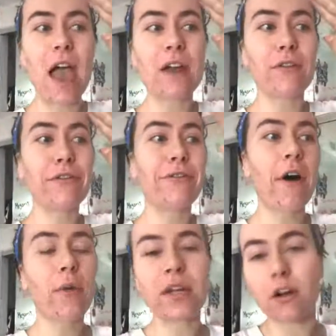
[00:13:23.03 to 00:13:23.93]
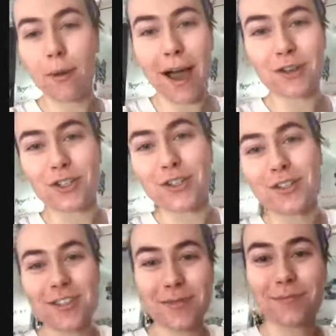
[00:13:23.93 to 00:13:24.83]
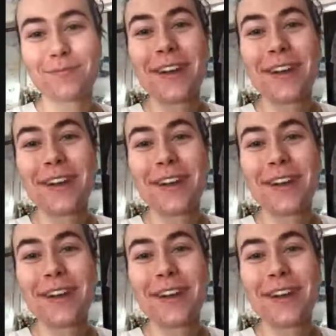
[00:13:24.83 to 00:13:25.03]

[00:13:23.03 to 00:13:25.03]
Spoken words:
and following your passions.